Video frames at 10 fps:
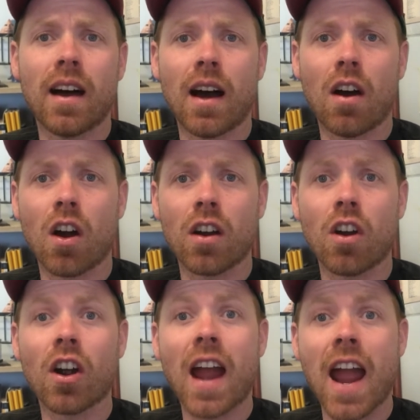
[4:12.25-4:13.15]
uh, are,
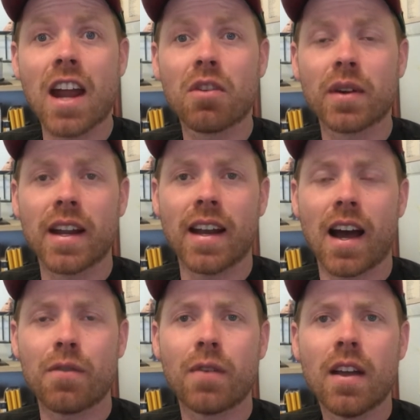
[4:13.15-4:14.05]
are angry
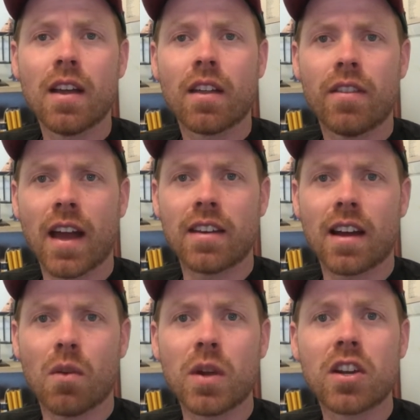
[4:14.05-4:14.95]
enough that
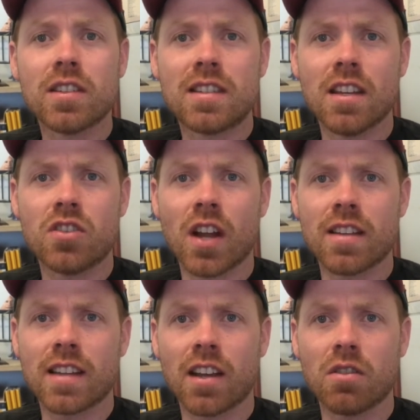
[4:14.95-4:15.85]
uh, we could see a
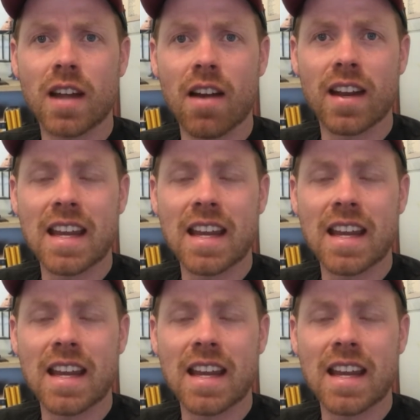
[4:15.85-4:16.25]
genocide go down.